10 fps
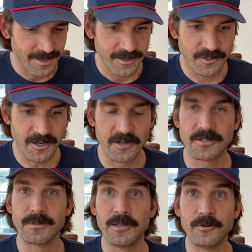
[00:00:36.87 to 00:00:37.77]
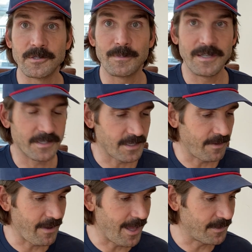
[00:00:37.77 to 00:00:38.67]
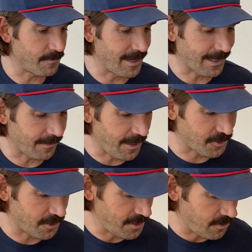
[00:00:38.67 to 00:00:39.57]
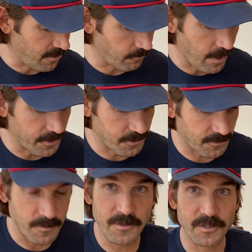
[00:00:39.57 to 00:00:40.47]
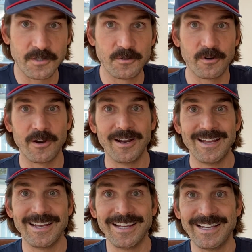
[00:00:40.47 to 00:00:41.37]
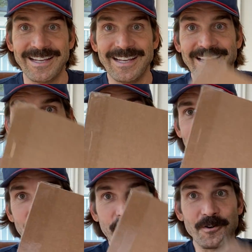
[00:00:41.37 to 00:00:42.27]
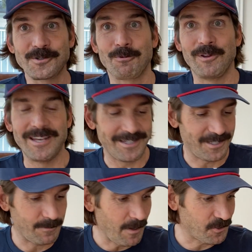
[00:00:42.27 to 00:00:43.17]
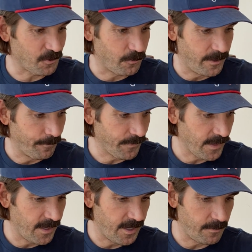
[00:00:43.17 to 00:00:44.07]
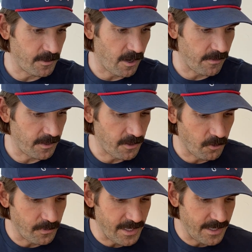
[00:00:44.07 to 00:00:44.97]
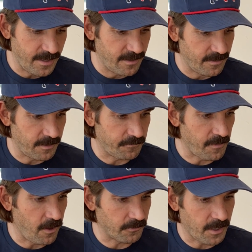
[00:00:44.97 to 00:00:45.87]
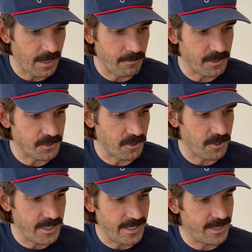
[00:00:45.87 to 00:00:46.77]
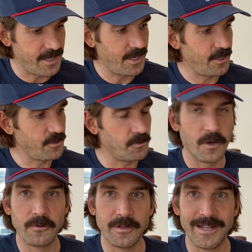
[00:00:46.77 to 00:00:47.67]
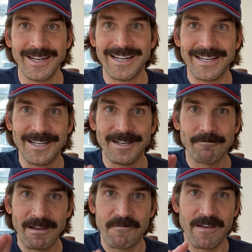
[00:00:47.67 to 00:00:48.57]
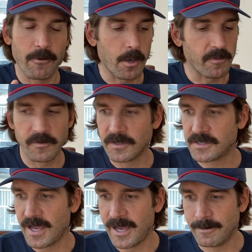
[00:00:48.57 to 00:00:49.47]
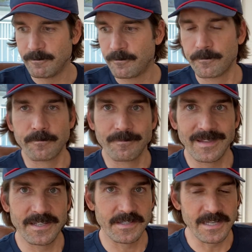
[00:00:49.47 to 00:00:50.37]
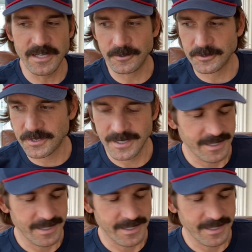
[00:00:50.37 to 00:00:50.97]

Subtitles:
share some of the newest pieces I've added to my collection here on Roger's Music Tour. And the first one is a special one. Y'all that know me, that have followed kind of my journey, you know that my favorite group of all time is the Eagles.